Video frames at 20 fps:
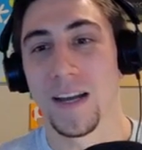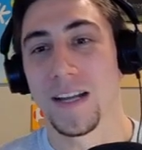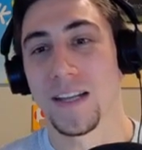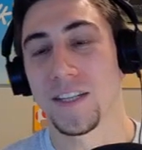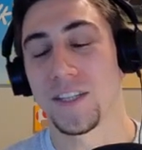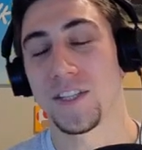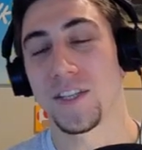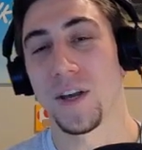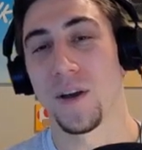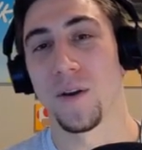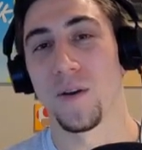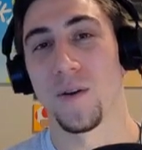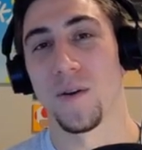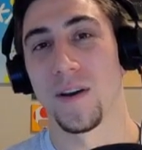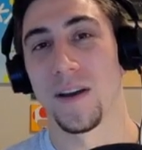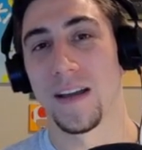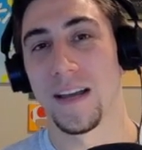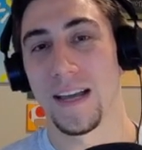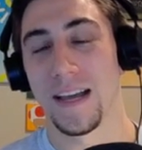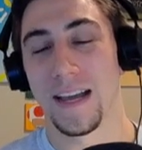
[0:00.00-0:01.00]

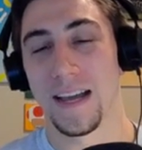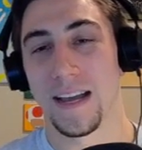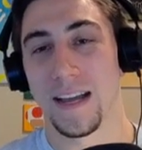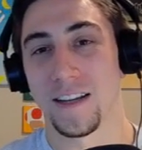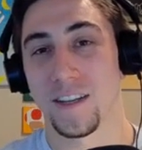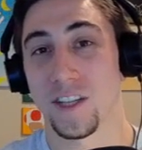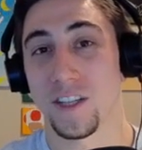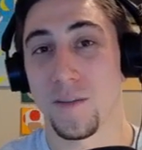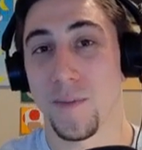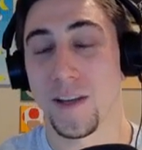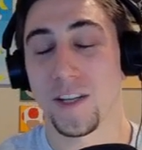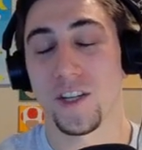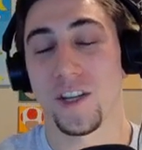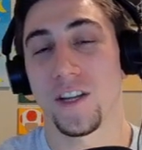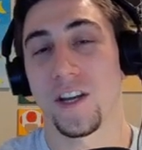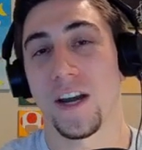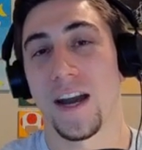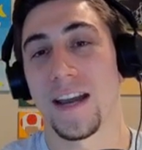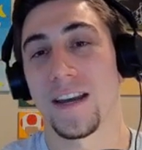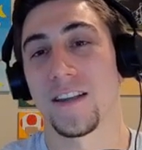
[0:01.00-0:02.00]
So just to make sure
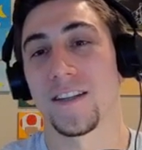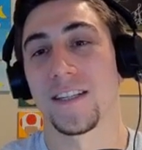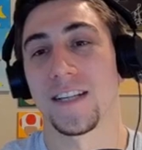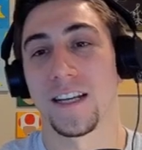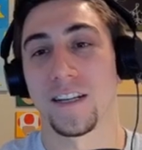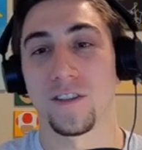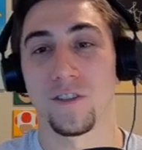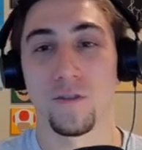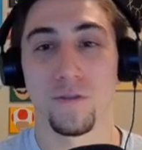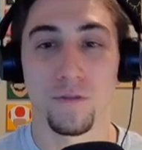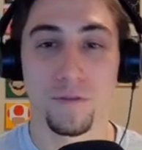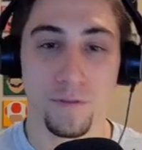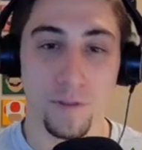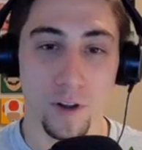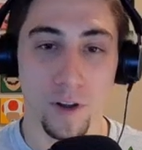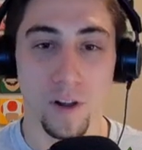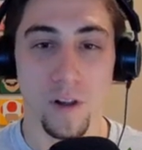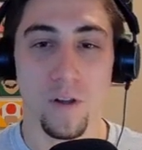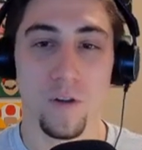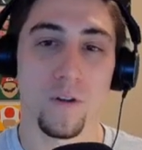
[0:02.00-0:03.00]
that your hand doesn't get too
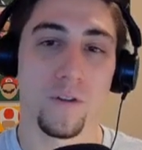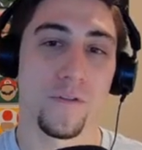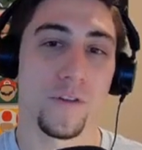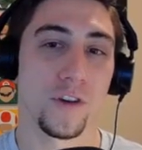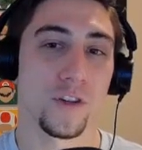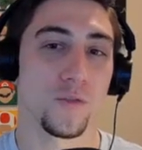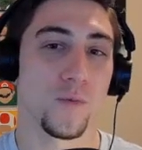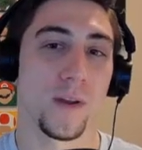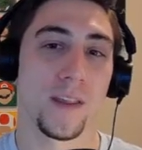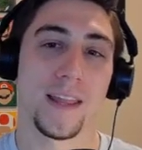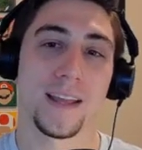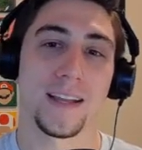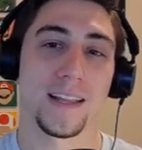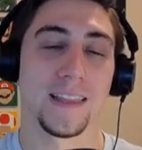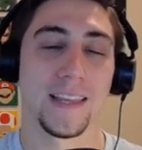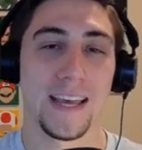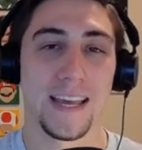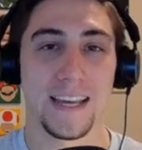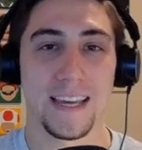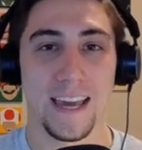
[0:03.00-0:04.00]
full, or if you just want like a
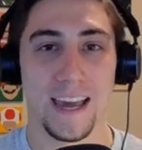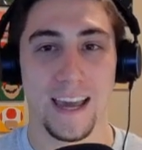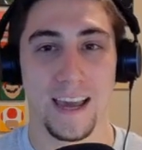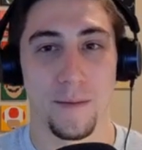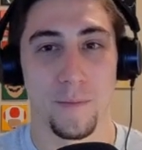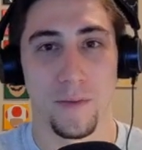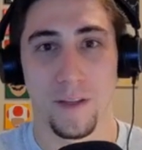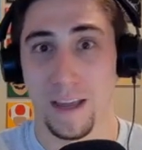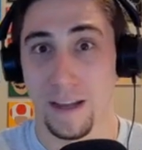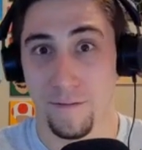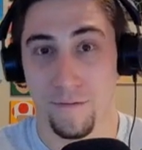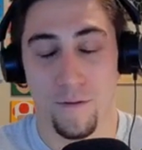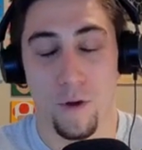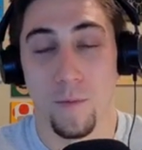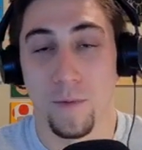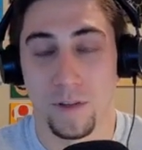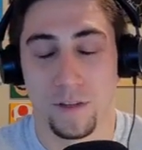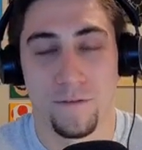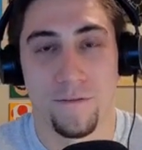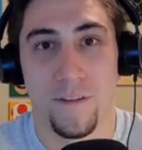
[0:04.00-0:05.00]
late game, like
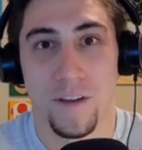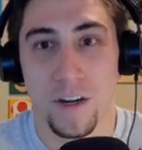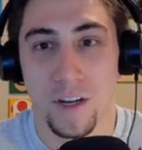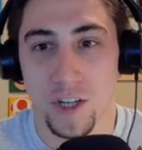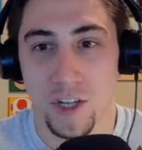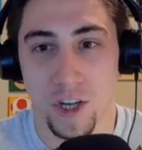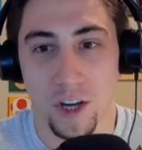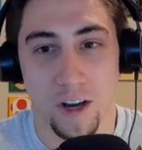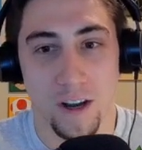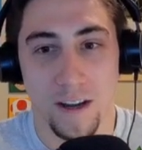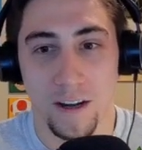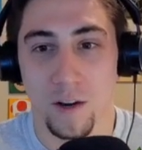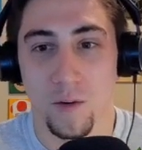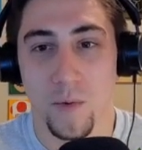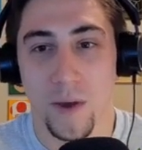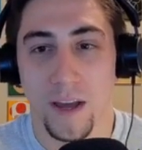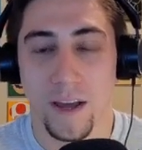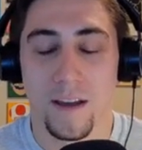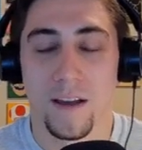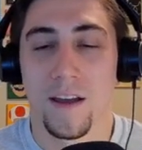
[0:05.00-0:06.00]
almost finisher in a
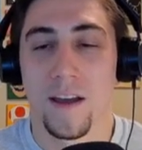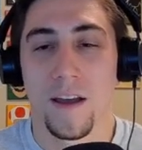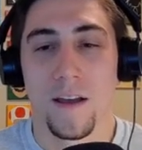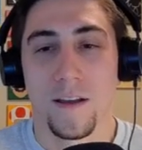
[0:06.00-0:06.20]
way,